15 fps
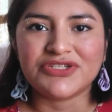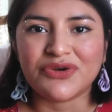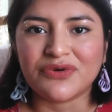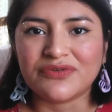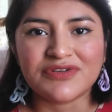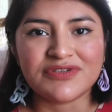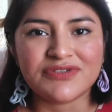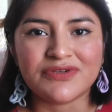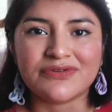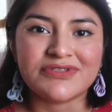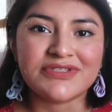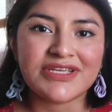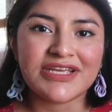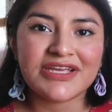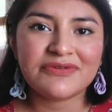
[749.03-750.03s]
don't
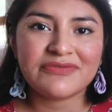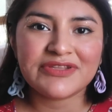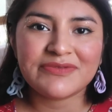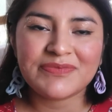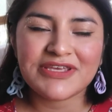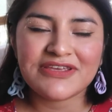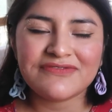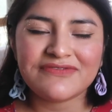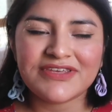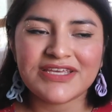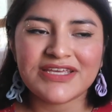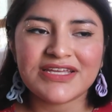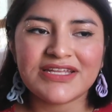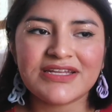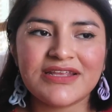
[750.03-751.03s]
associate with being
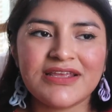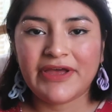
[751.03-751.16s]
vegan.